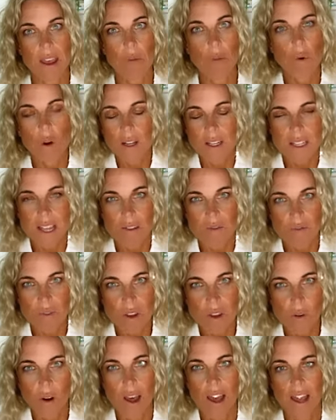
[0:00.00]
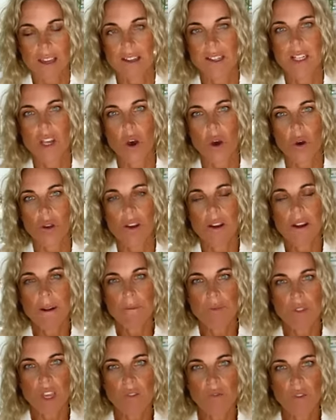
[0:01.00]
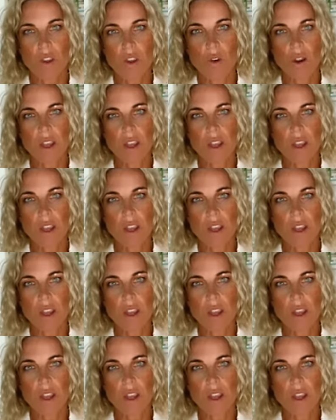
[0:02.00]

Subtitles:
What does that feel like? So if you're